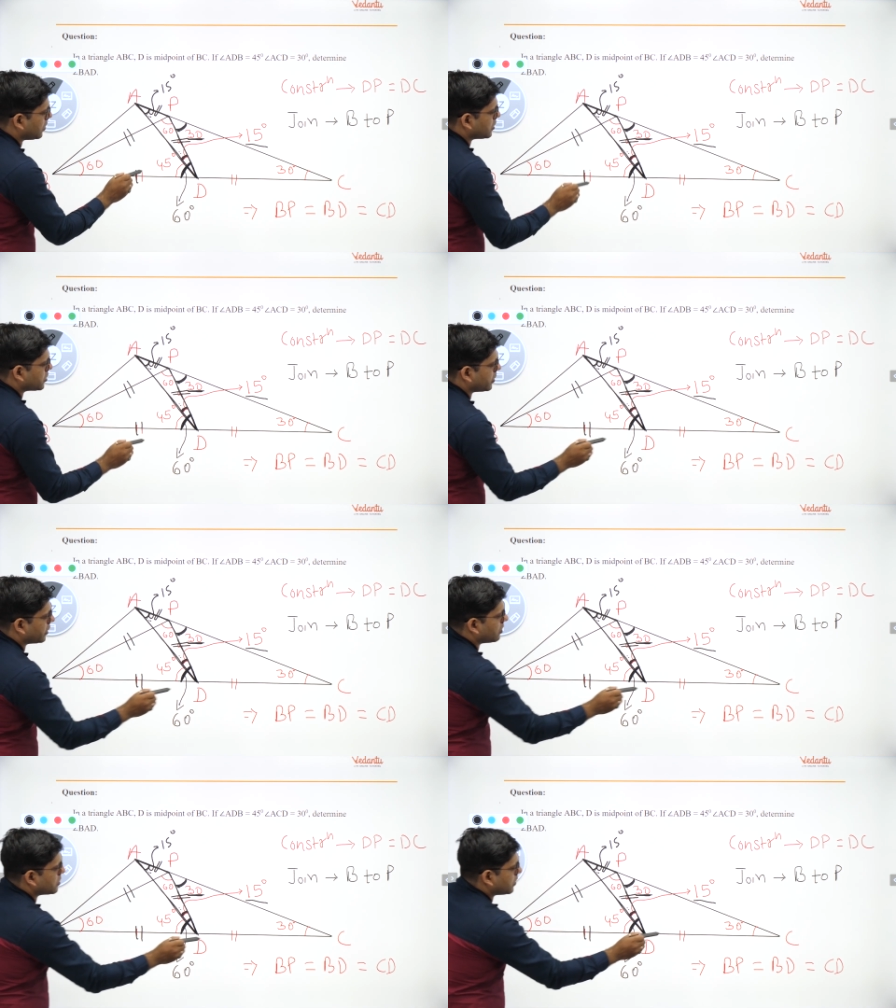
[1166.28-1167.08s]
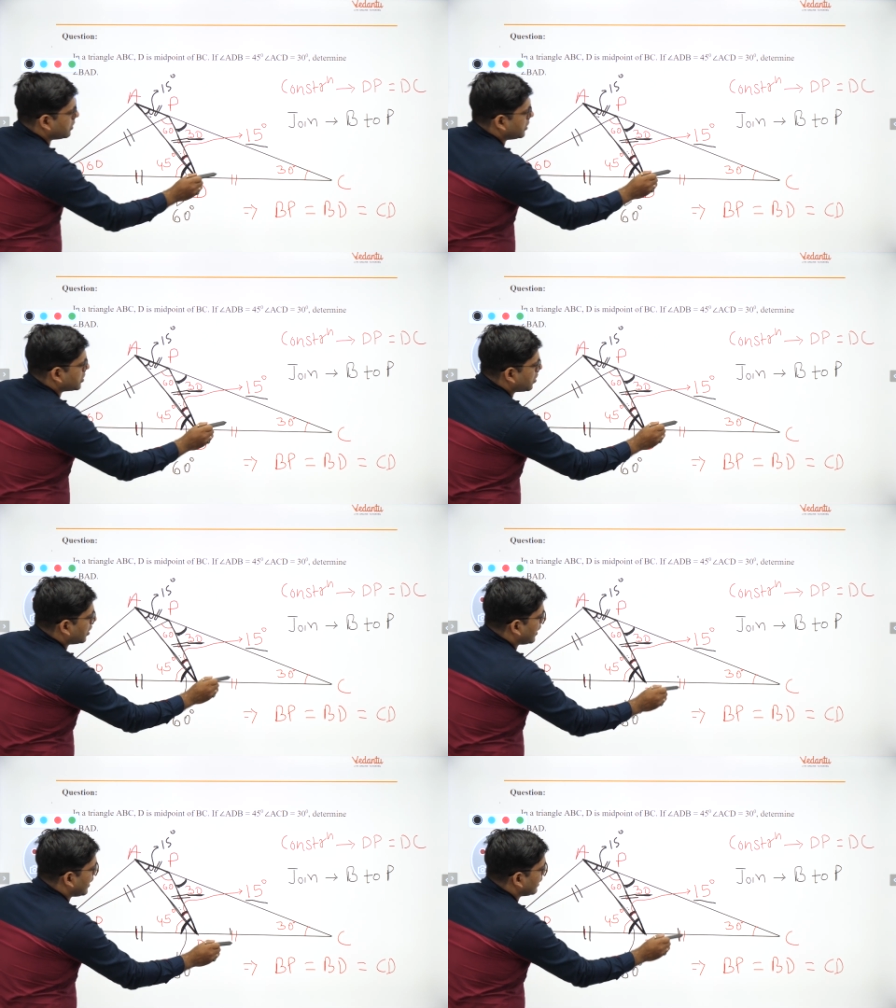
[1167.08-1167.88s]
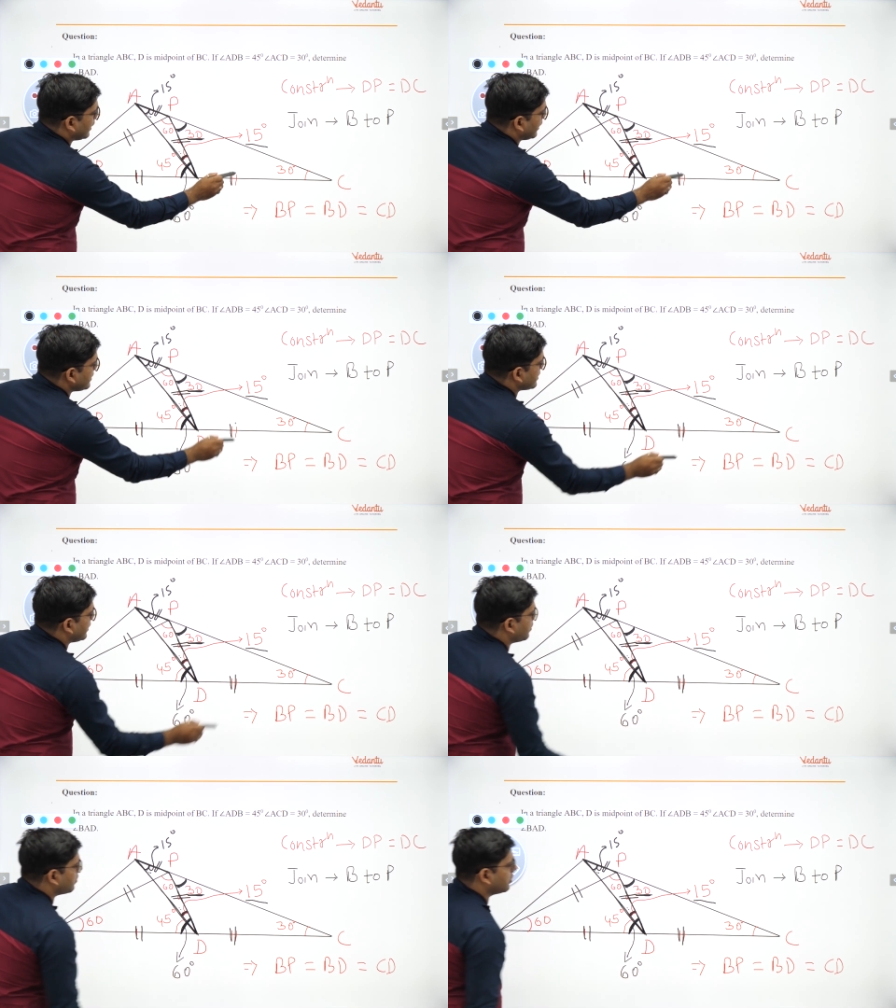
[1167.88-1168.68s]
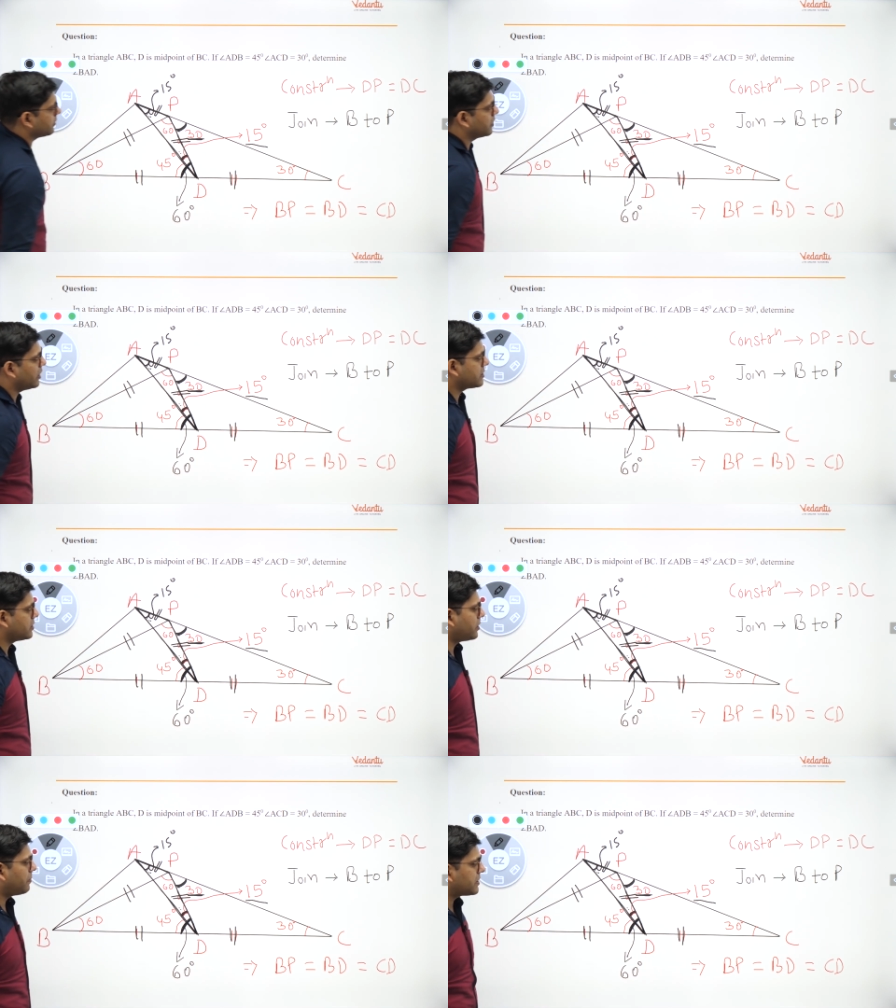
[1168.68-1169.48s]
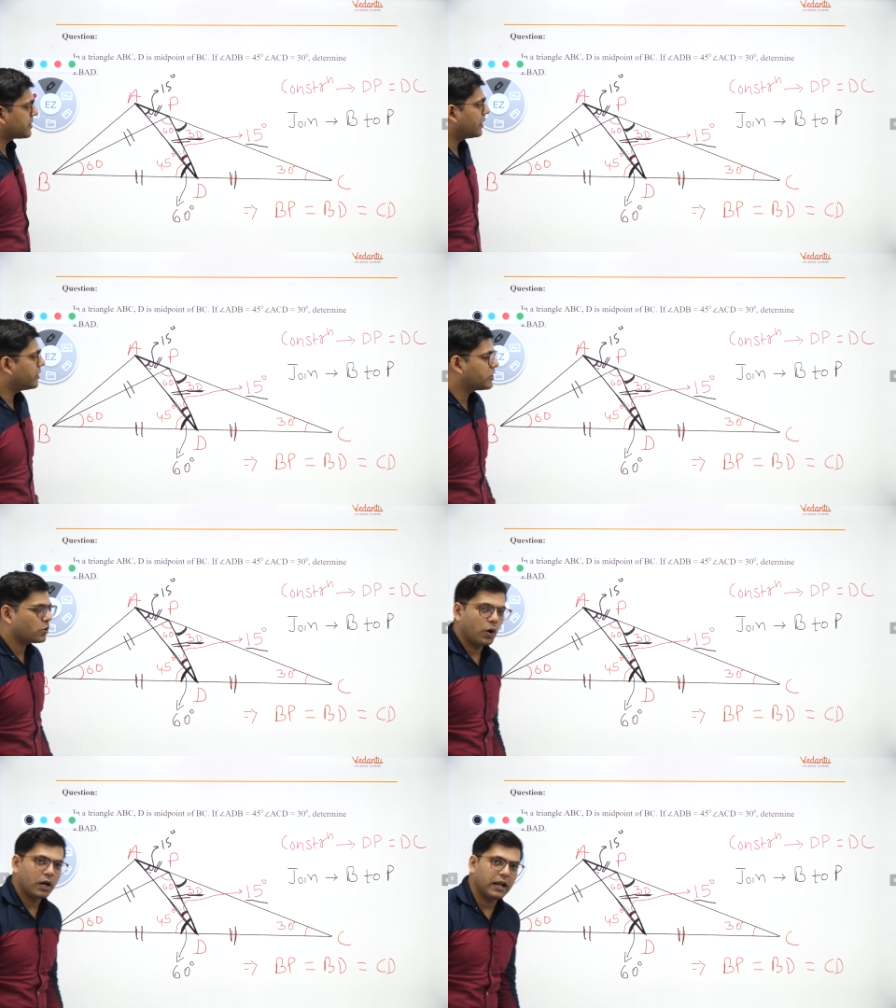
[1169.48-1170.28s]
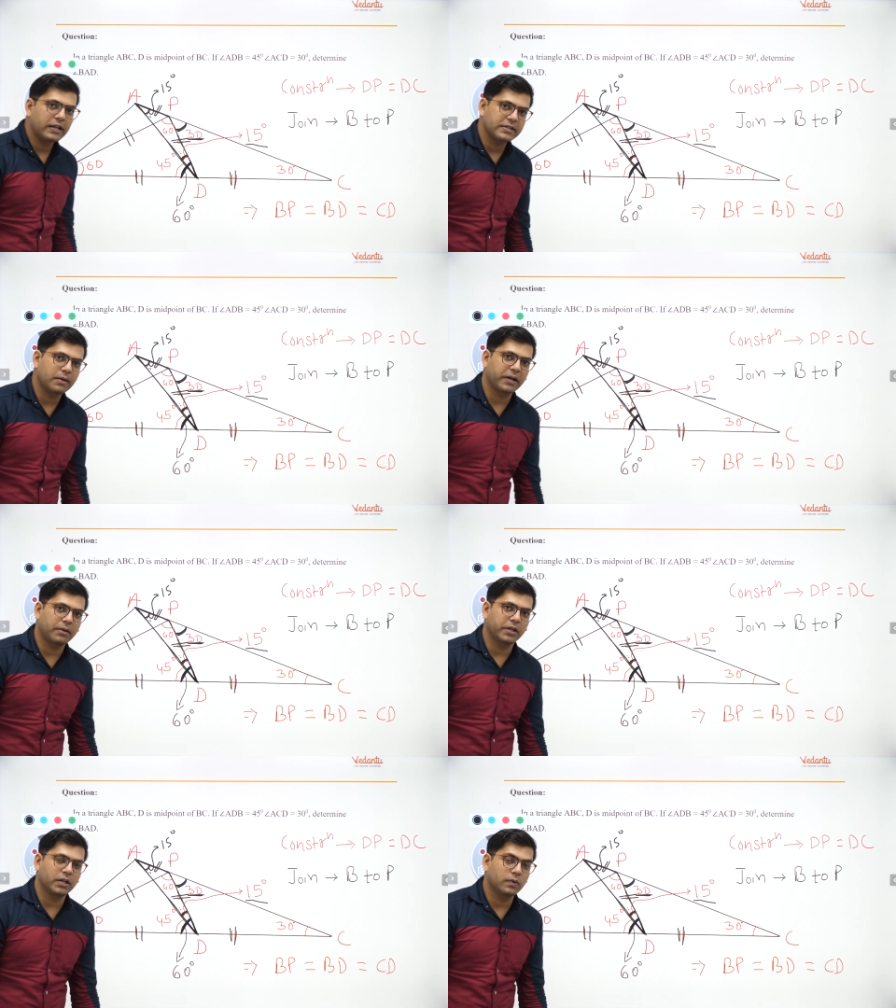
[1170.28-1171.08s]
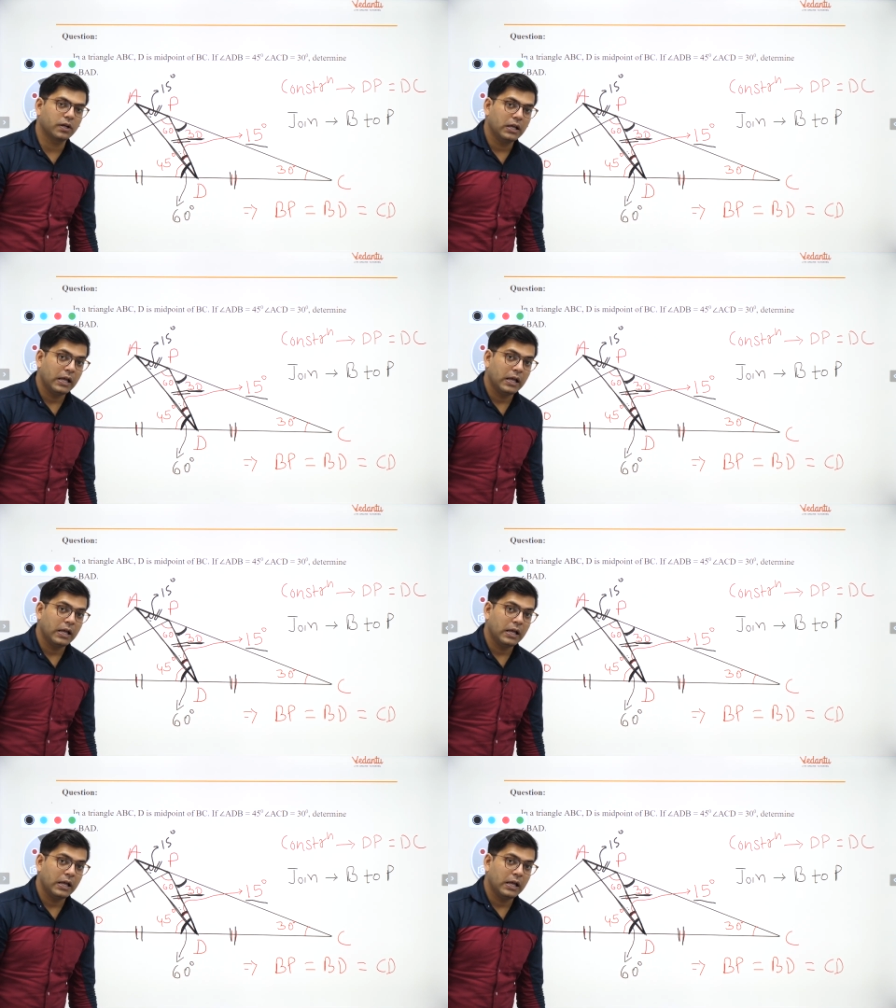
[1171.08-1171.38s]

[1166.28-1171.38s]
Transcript: also equal so these all lines are equal isn't it? Basically, these all lines are becoming equal.